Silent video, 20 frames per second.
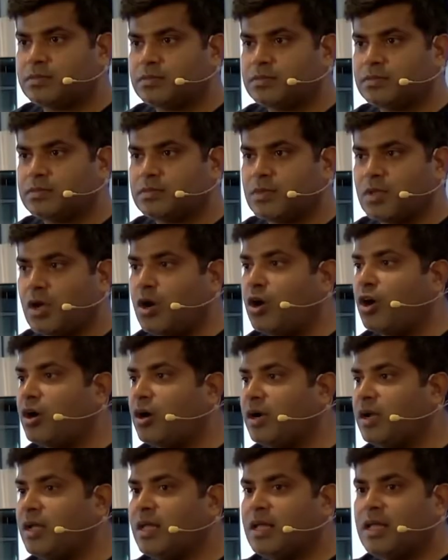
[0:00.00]
Or
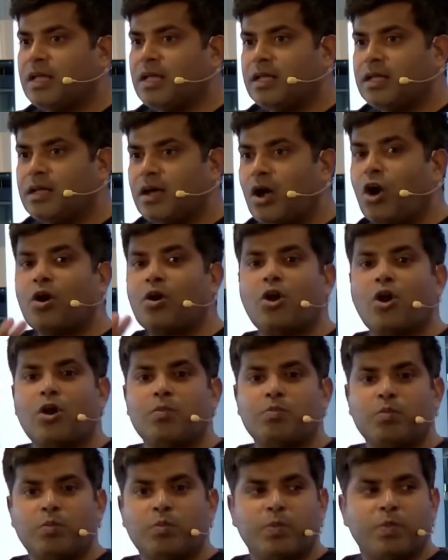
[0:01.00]
or
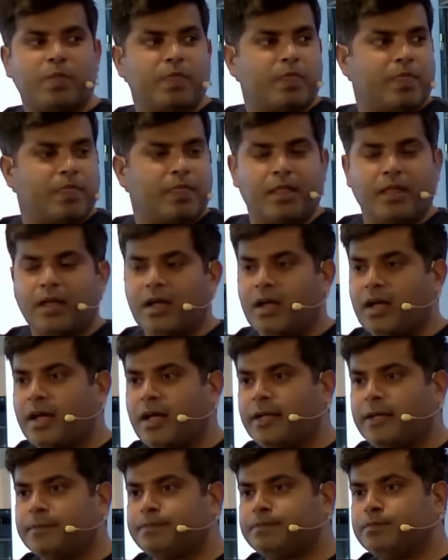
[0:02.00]

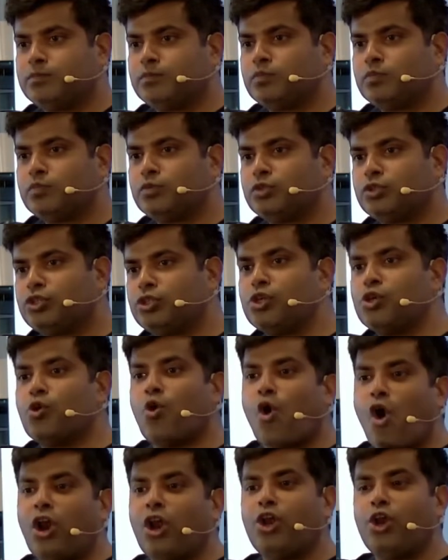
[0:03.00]
uh, do you
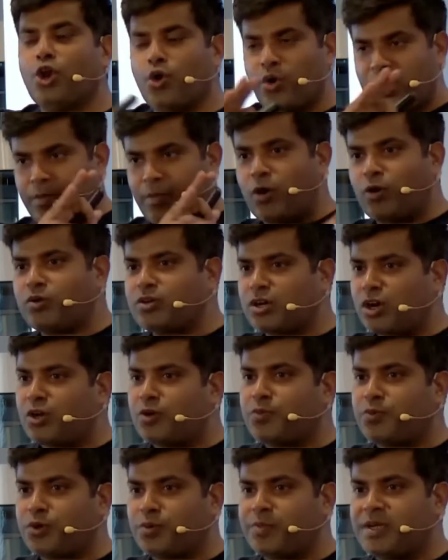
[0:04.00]
all know about
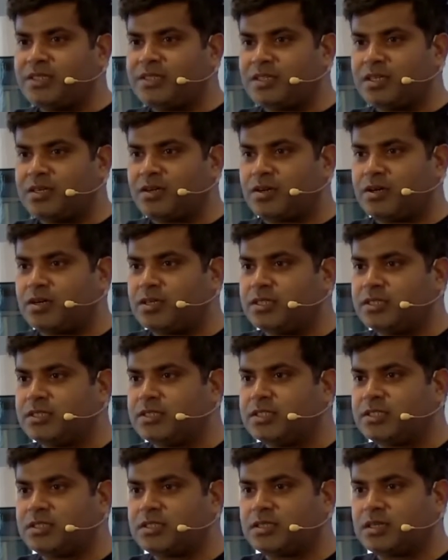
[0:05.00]
CloudFormation, or is
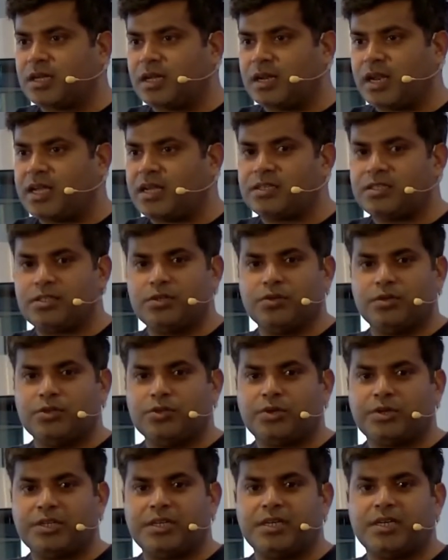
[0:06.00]
this like you
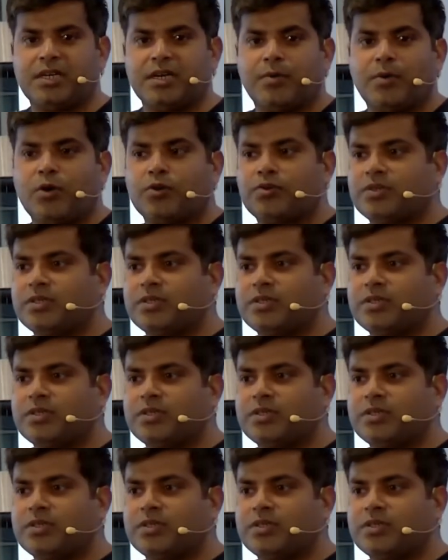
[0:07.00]
are hearing about